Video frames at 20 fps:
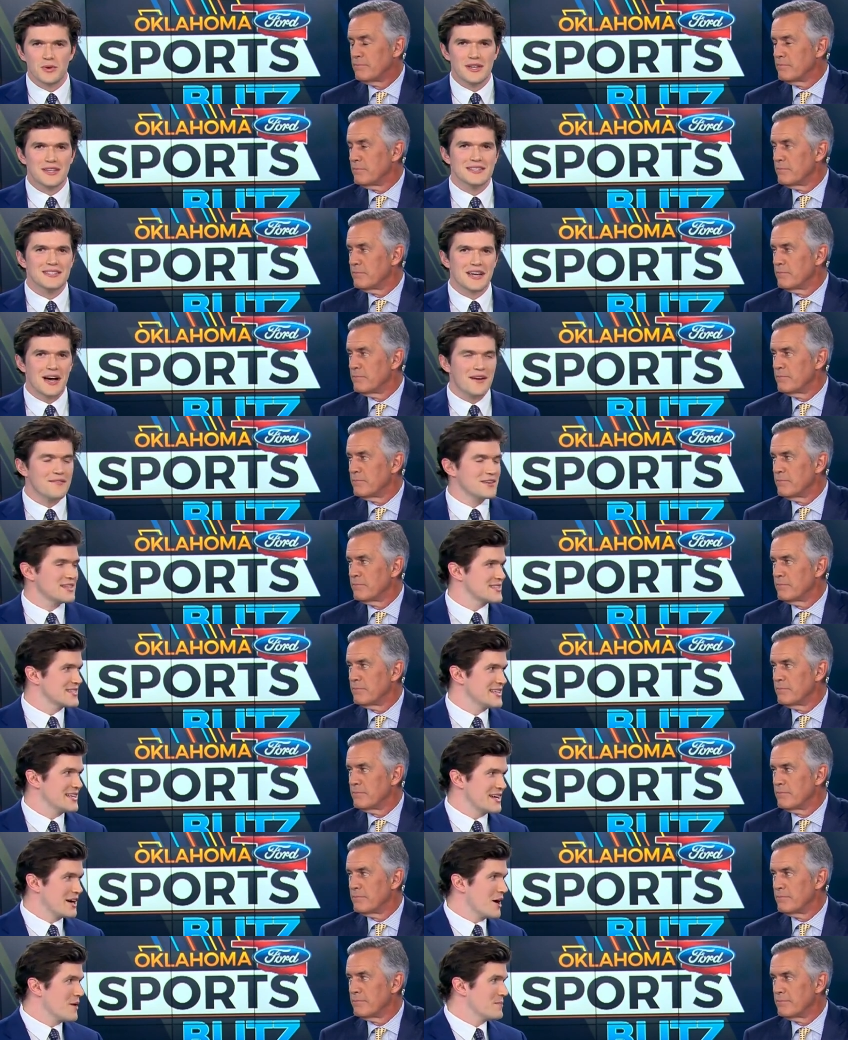Speaker 1: one is
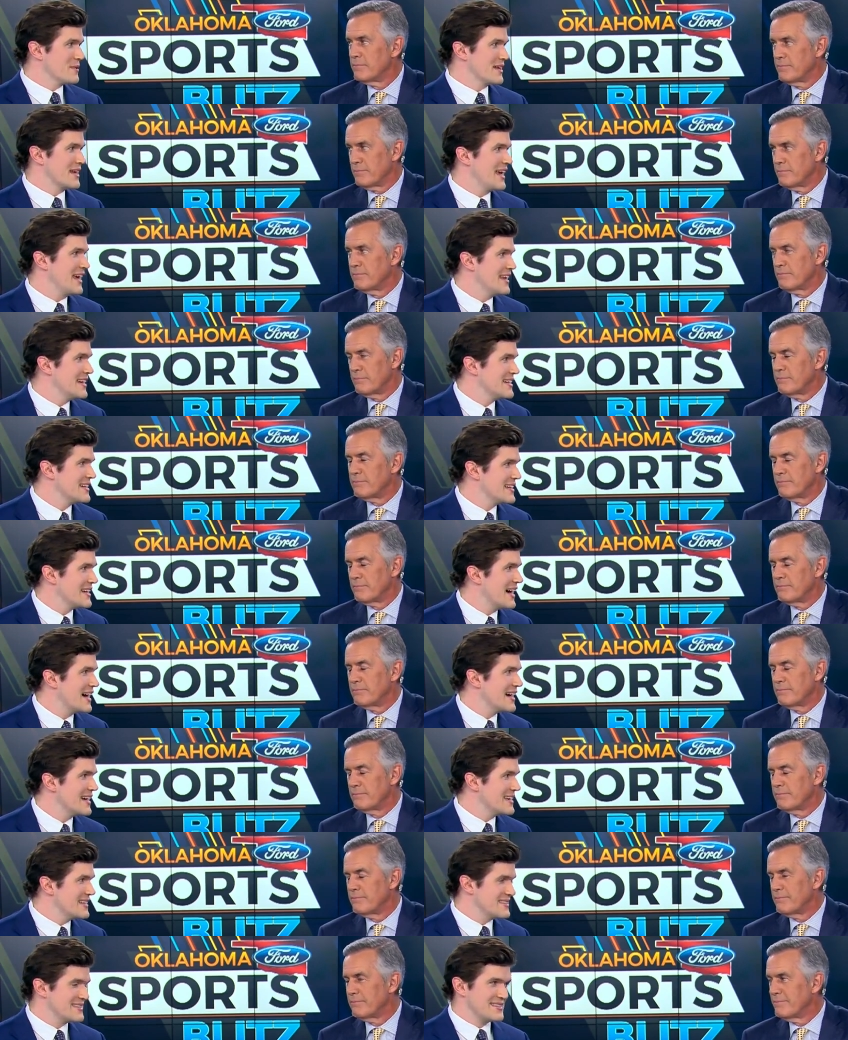obviously complicated, and
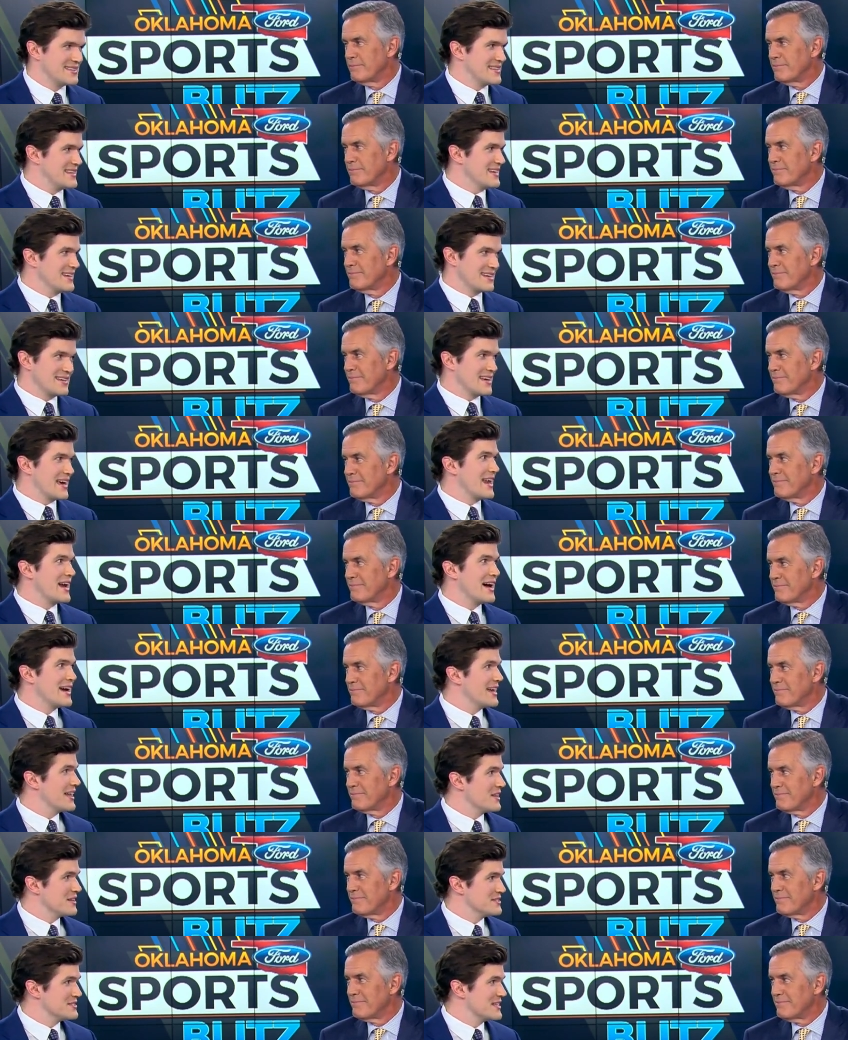I think
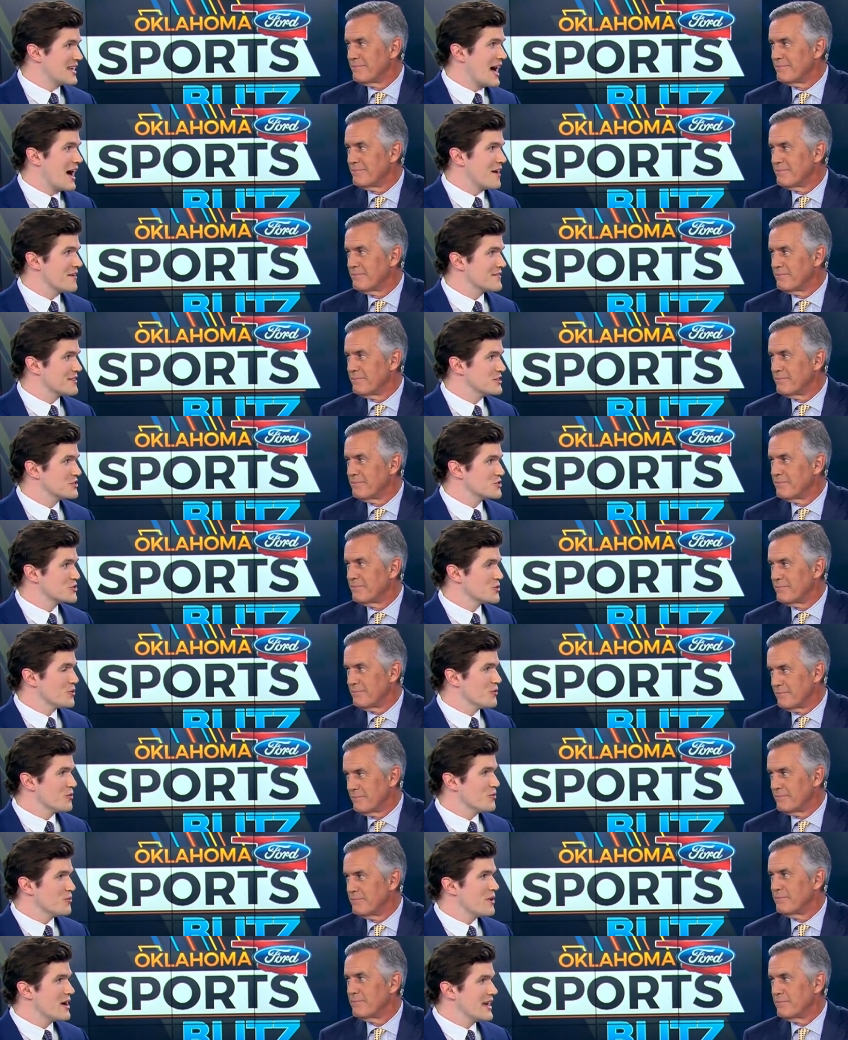NIL is out of
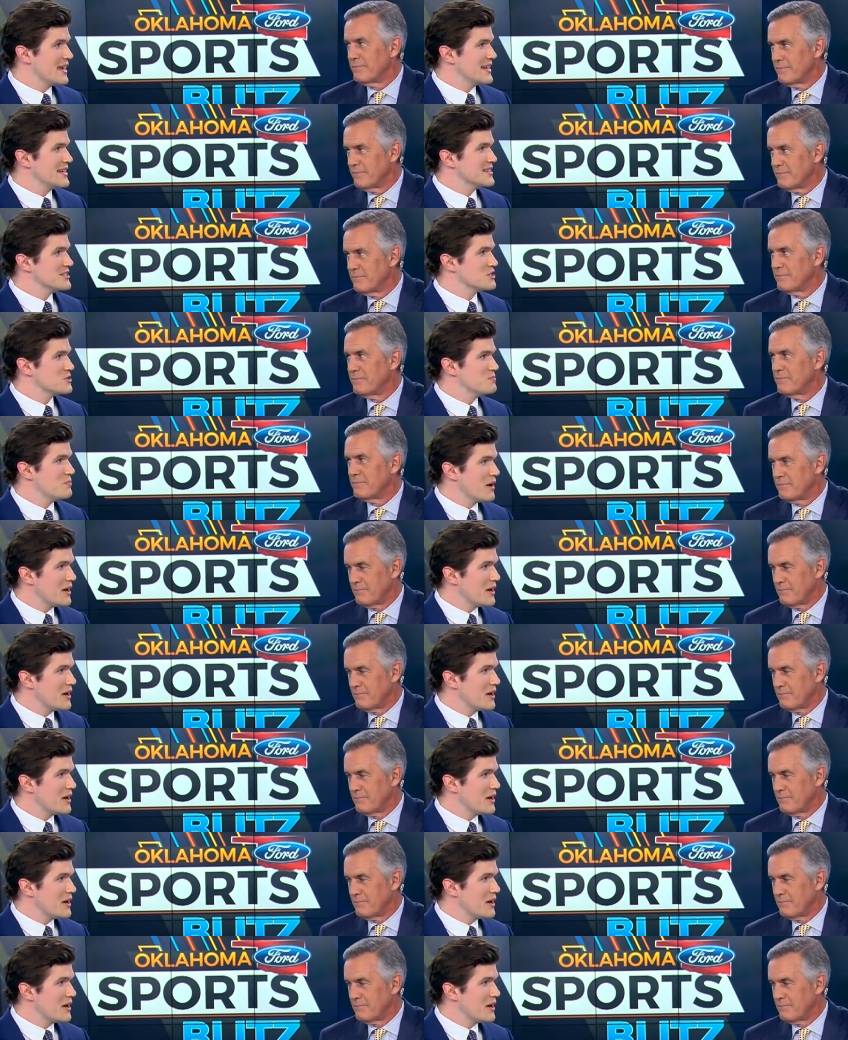control the way it is.